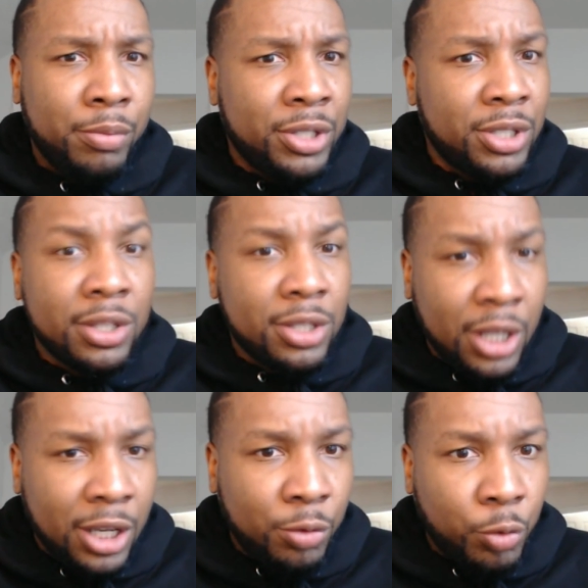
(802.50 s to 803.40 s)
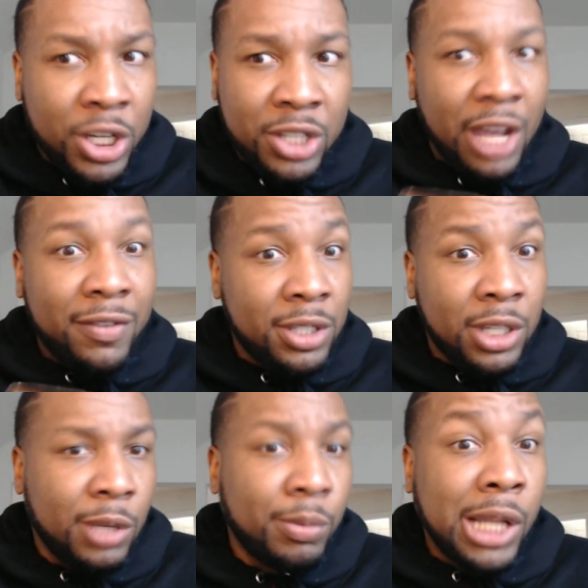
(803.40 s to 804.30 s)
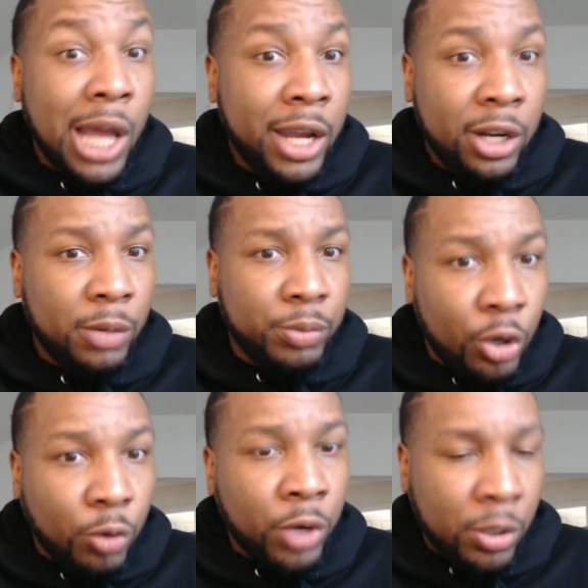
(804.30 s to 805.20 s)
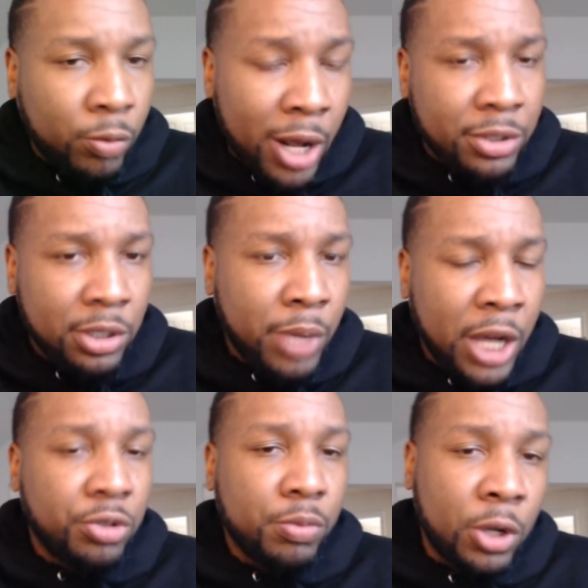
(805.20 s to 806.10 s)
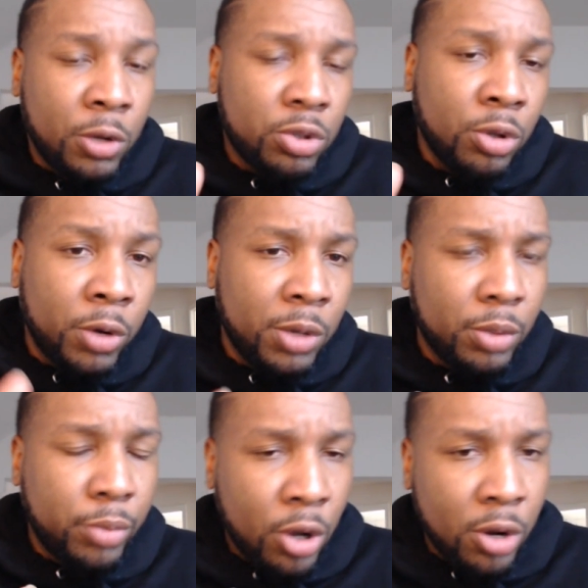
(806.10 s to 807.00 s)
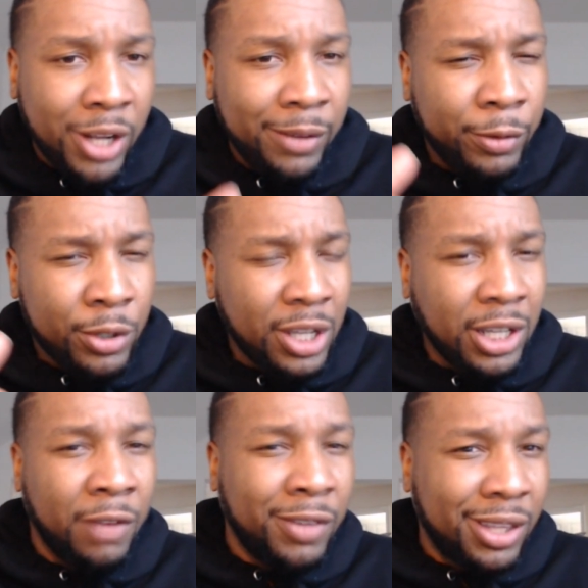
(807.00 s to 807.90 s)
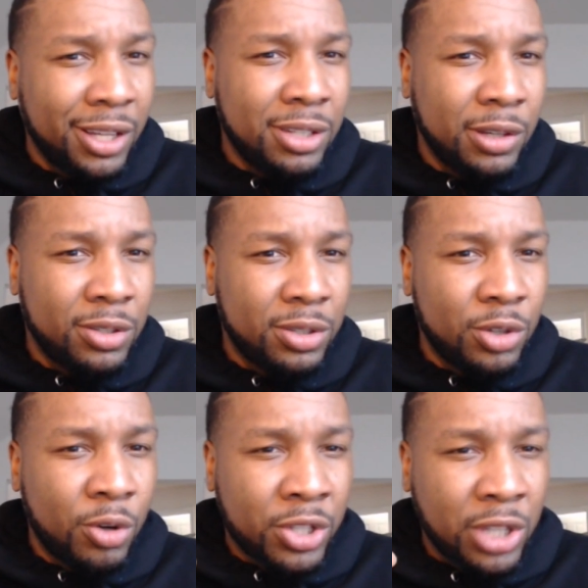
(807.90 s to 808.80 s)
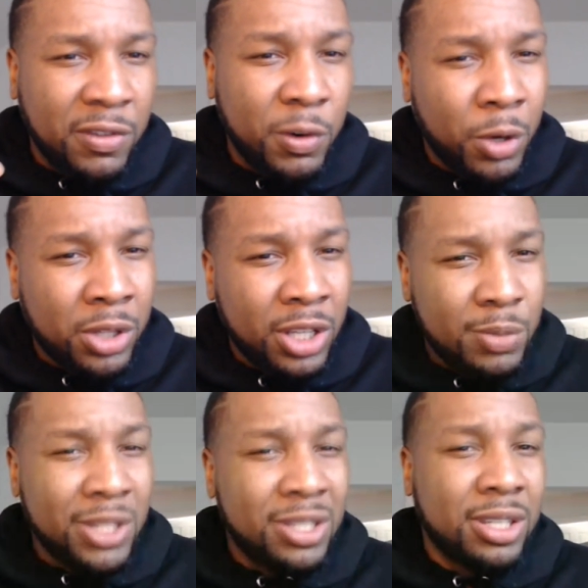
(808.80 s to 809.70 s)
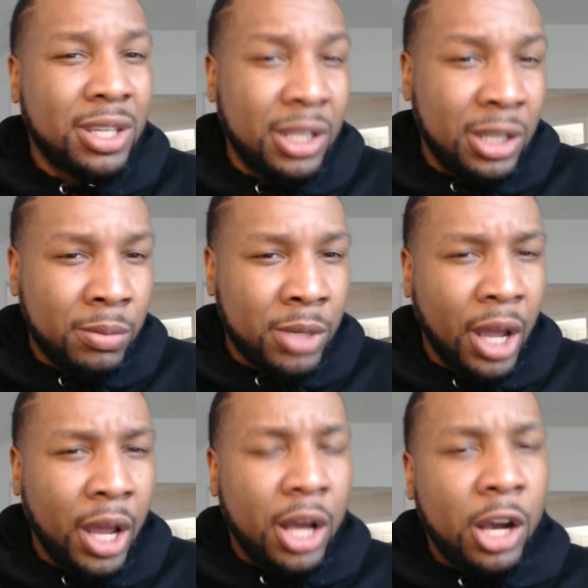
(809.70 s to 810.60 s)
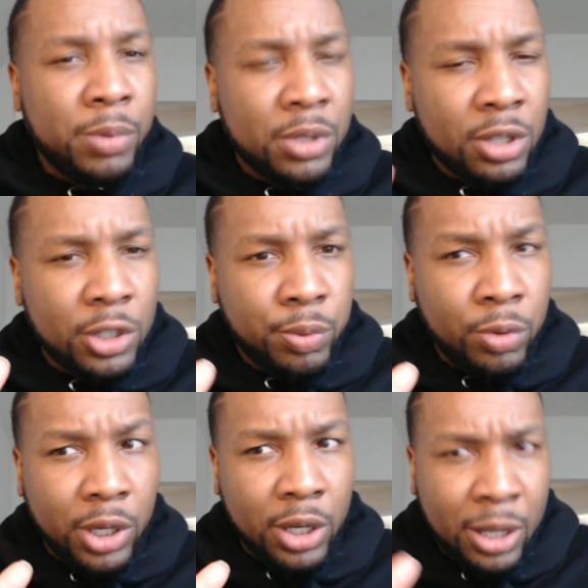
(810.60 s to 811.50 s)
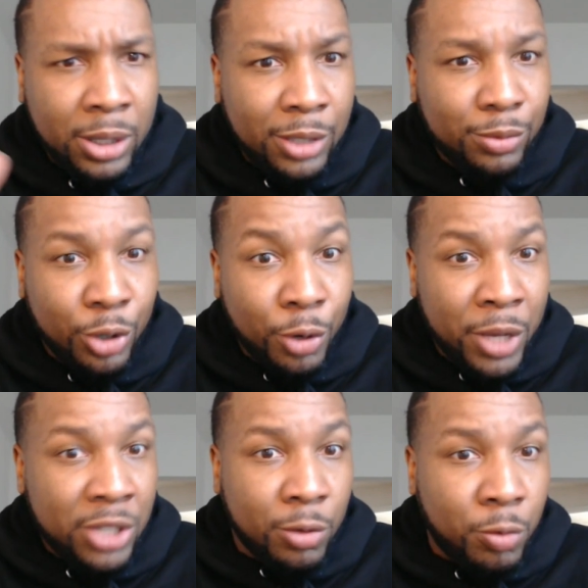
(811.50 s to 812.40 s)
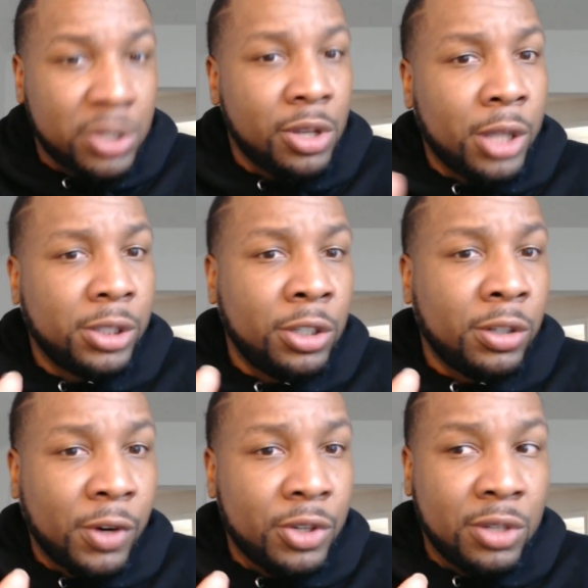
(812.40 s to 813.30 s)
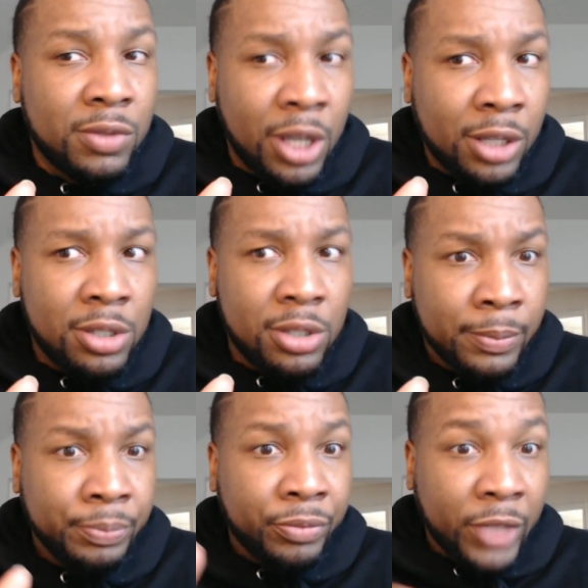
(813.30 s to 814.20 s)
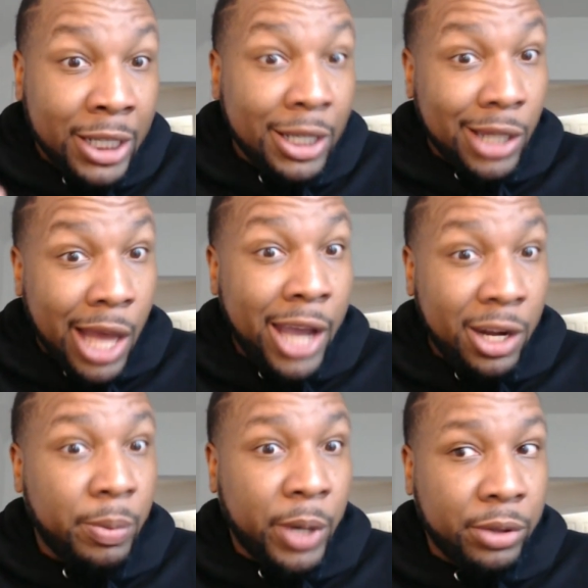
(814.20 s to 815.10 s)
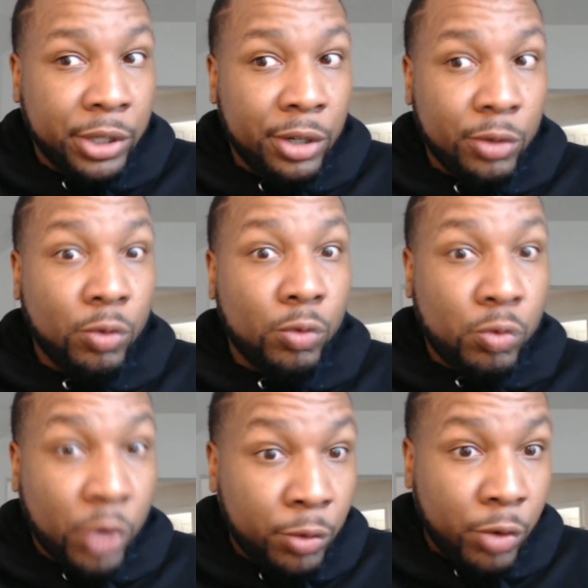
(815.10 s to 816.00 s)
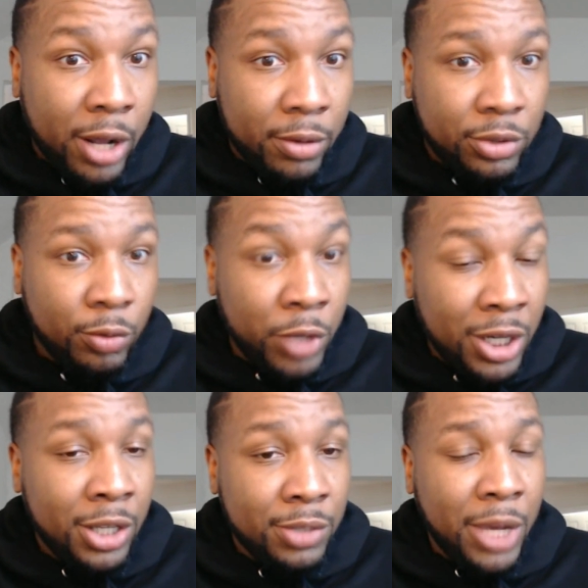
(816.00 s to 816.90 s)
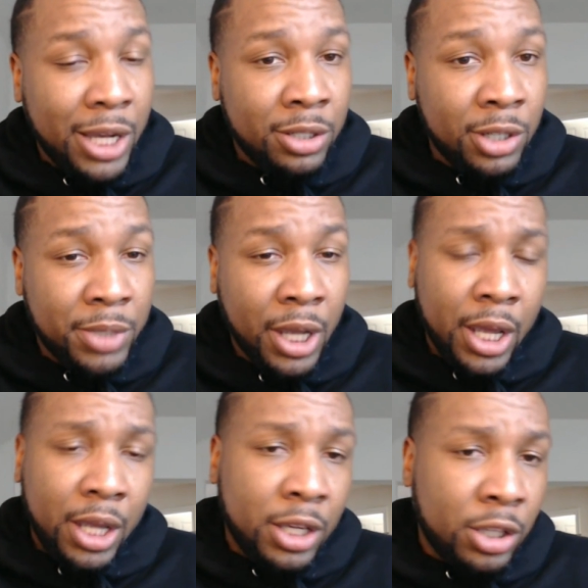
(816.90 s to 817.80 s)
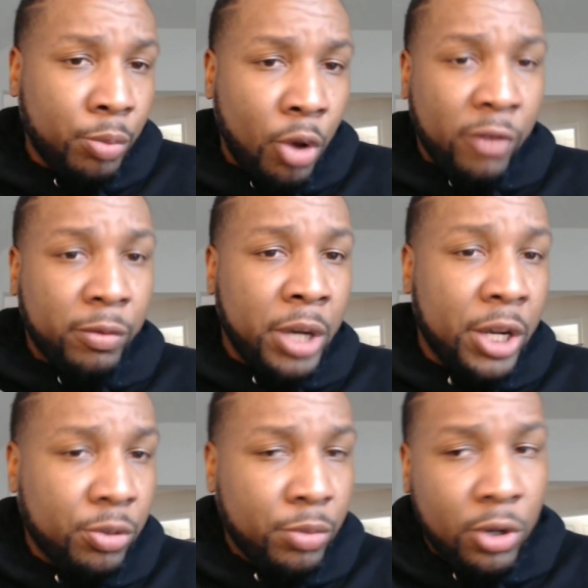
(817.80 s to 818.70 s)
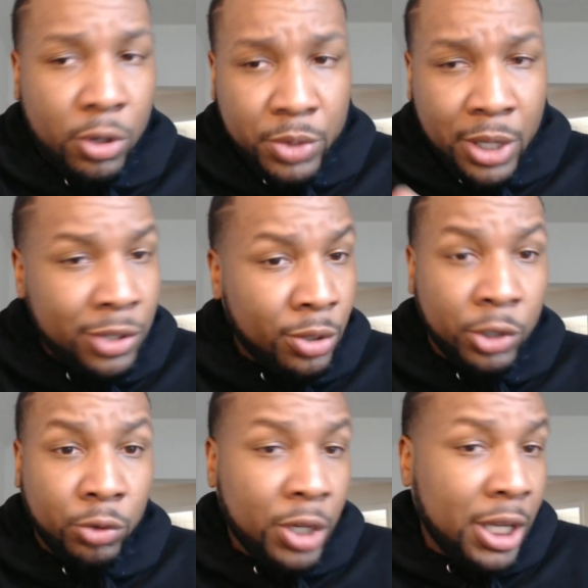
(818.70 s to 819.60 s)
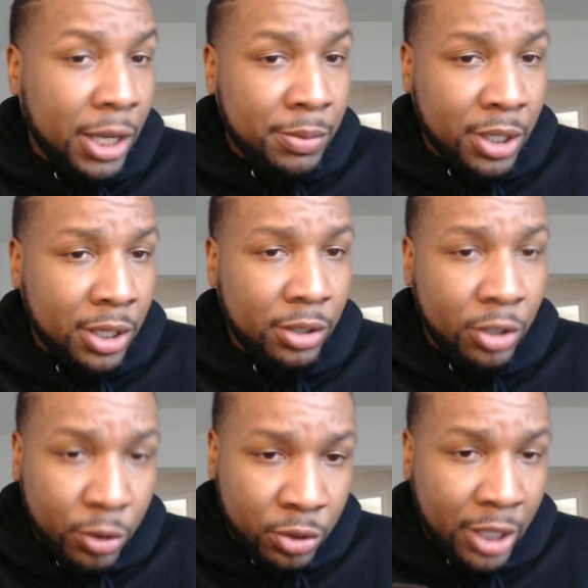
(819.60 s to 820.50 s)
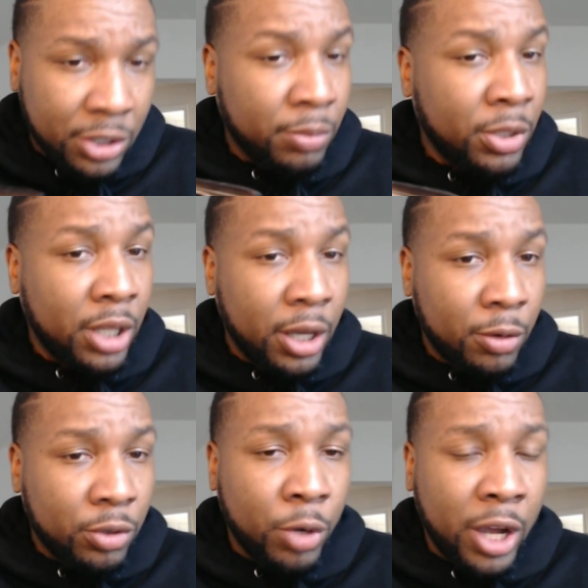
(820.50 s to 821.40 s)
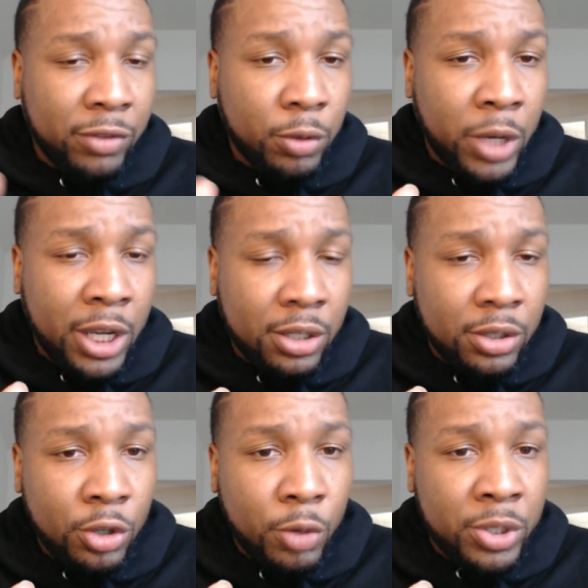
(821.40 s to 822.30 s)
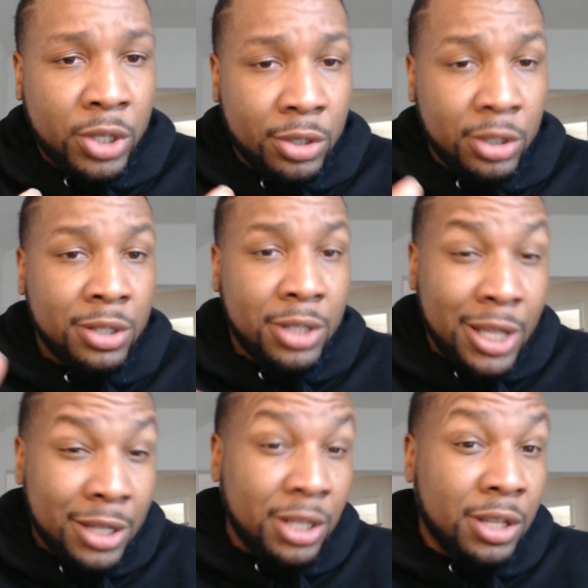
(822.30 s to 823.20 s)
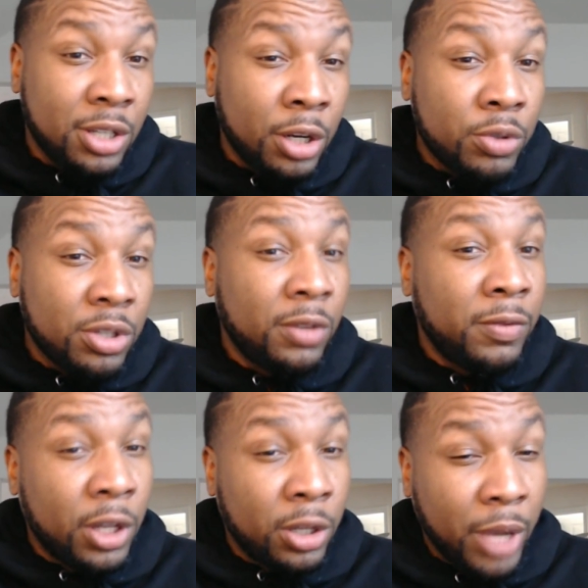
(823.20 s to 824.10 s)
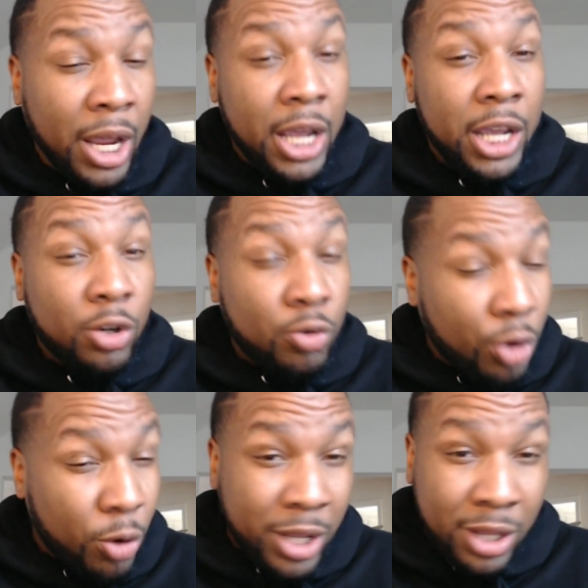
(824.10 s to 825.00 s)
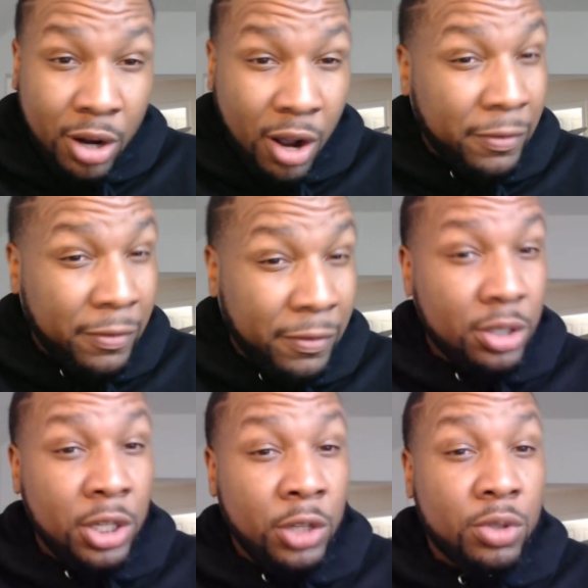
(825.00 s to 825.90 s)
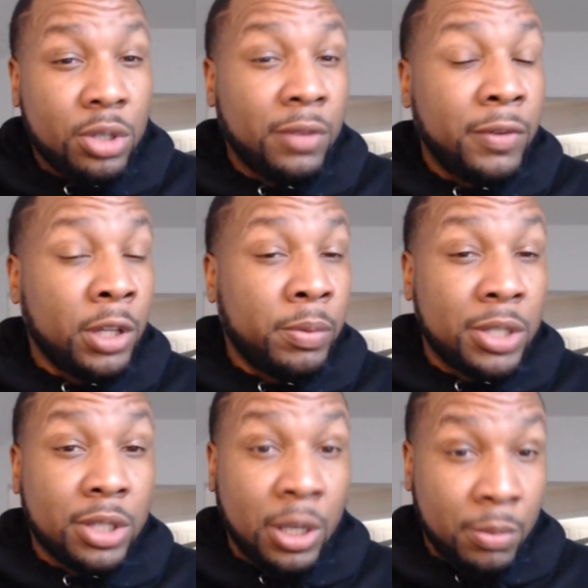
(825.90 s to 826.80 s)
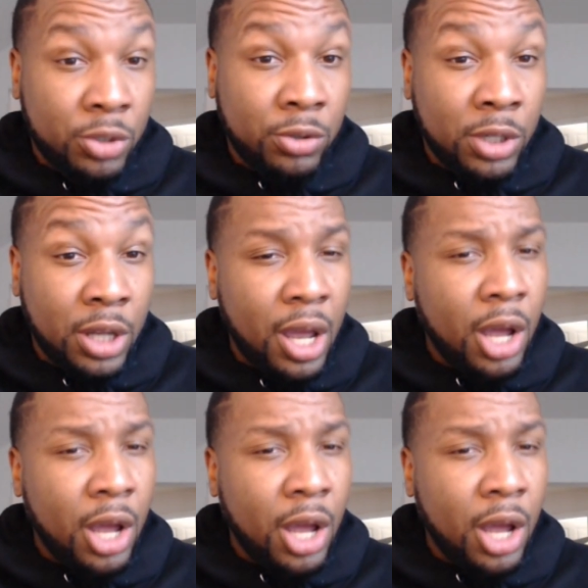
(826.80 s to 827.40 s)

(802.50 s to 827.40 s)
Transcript: But since then, we just haven't seen him line up, you know, run routes and Patrick Mahomes throw him the ball, right? It feels like everything to, you know, Xavier Worthy has been schemed up until this point. And I think, you know, based on what we saw at the University of Texas, he can line up out there, run routes, win his matchups, and get the ball from Patrick Mahomes. Now, he's only 3 games in, you know, so that's something that, you know, we'll have to wait and, you know, potentially see as he continues to develop and grow in that offense, continues to develop his chemistry